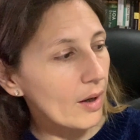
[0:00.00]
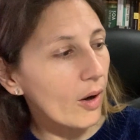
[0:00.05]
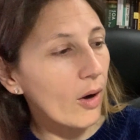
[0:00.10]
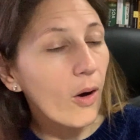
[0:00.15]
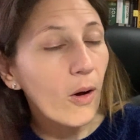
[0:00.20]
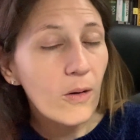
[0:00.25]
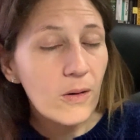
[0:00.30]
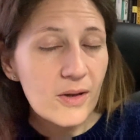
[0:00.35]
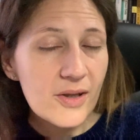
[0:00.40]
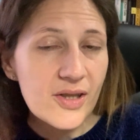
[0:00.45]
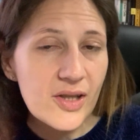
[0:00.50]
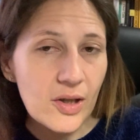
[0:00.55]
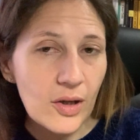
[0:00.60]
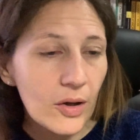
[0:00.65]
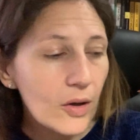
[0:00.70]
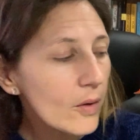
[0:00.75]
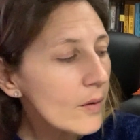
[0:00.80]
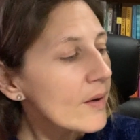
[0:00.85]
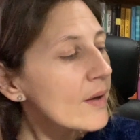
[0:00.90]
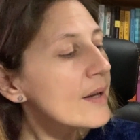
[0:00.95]

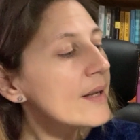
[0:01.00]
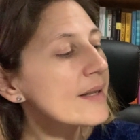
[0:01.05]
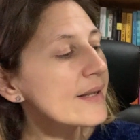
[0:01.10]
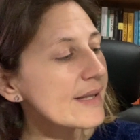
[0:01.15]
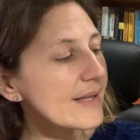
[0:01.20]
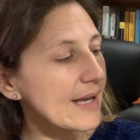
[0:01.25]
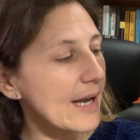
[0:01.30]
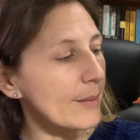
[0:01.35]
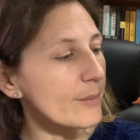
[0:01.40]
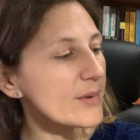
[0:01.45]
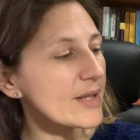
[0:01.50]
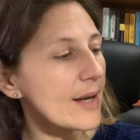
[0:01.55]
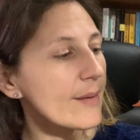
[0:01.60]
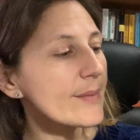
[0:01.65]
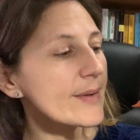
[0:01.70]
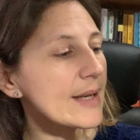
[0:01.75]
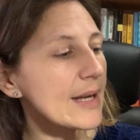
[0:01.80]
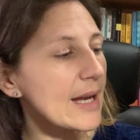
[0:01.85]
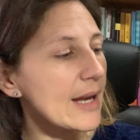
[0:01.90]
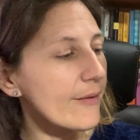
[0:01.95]
Also,
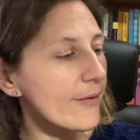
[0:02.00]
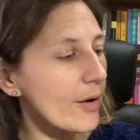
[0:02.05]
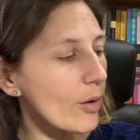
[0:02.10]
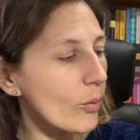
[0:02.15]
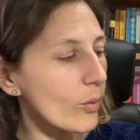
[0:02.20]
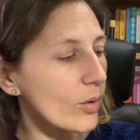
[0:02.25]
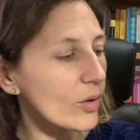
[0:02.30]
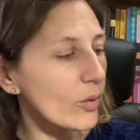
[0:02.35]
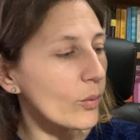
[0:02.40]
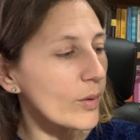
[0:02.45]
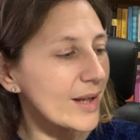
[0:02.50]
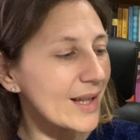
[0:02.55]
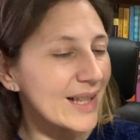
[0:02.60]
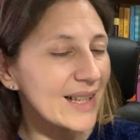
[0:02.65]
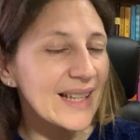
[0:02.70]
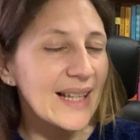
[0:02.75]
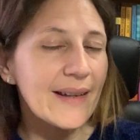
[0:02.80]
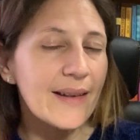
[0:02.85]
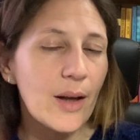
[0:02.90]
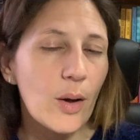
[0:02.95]
sometimes even when we
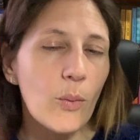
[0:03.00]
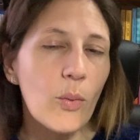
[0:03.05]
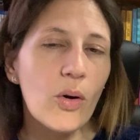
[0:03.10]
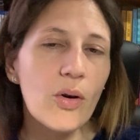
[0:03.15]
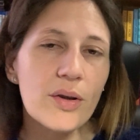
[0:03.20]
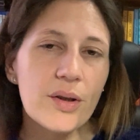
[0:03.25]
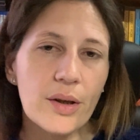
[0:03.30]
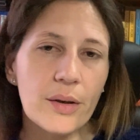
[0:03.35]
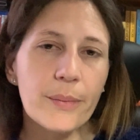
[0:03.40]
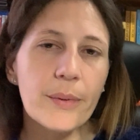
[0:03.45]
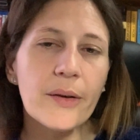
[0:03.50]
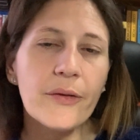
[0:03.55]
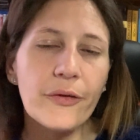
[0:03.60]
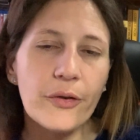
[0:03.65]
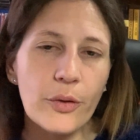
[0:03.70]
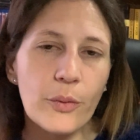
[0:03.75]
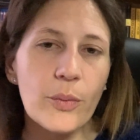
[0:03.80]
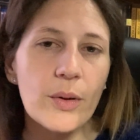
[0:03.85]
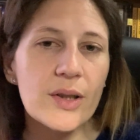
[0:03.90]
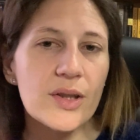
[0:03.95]
clean the water
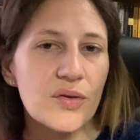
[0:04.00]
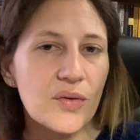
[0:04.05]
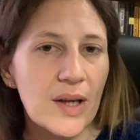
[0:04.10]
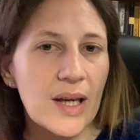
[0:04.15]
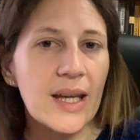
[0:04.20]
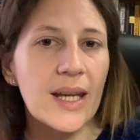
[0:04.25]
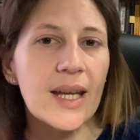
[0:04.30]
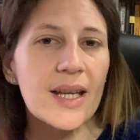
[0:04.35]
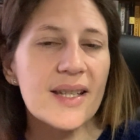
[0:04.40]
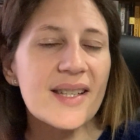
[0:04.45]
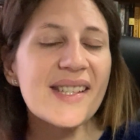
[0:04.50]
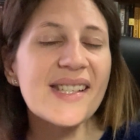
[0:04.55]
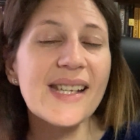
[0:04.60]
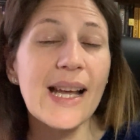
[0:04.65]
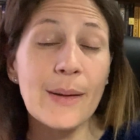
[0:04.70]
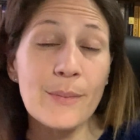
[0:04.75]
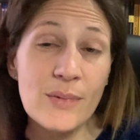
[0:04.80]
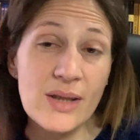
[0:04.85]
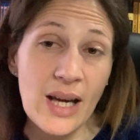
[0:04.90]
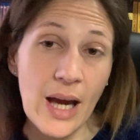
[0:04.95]
before we drink it,
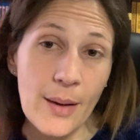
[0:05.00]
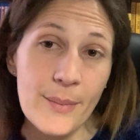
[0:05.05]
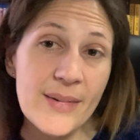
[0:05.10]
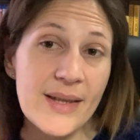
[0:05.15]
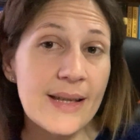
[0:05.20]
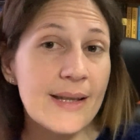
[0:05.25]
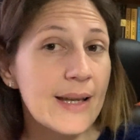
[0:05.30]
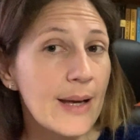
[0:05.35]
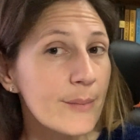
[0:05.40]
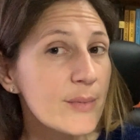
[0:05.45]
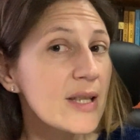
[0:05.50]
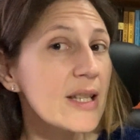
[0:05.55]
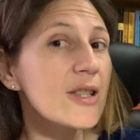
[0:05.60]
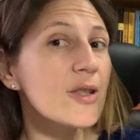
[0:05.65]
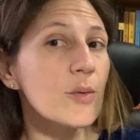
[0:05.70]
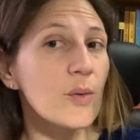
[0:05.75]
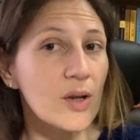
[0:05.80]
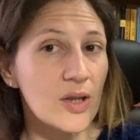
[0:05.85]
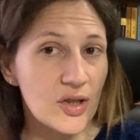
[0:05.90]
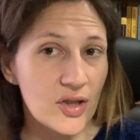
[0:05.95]
sometimes in some
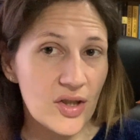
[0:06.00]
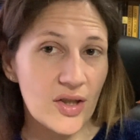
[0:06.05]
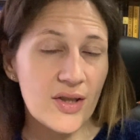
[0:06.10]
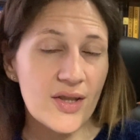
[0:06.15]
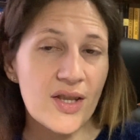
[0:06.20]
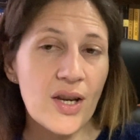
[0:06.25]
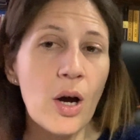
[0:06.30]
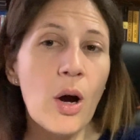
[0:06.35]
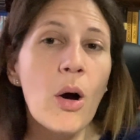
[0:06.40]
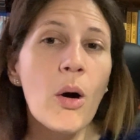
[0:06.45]
situations,